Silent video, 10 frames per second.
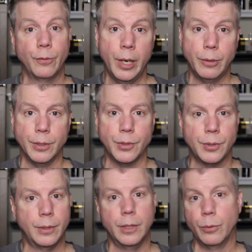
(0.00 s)

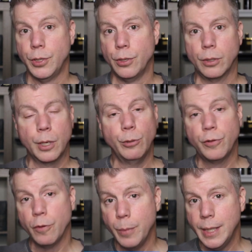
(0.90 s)
fragrance. The original Coach
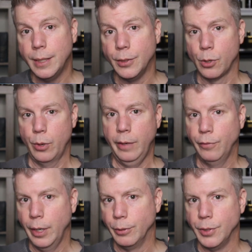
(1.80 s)
for Men is a great
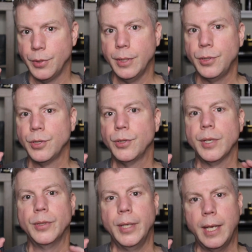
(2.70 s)
fragrance. This just
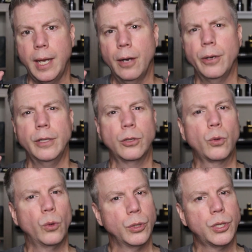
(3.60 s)
doesn't carry the
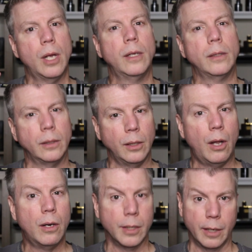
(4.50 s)
torch
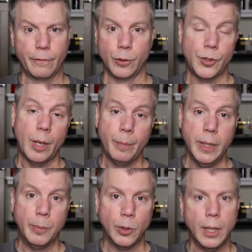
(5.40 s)
long enough for some
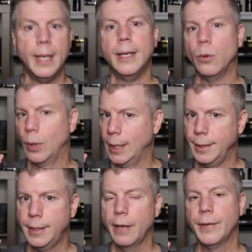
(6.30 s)
people. While I
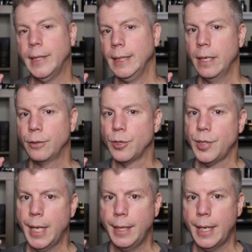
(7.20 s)
definitely
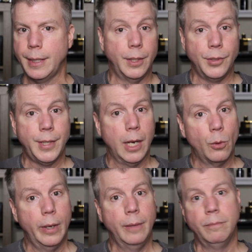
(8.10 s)
understand that, it doesn't take
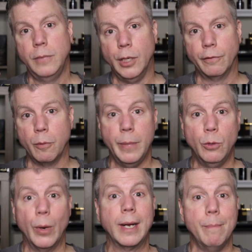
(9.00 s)
away, you know, from me
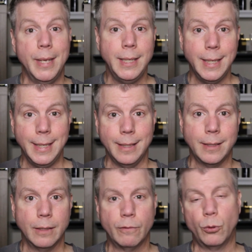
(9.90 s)
recommending
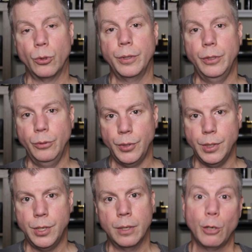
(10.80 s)
it for usage.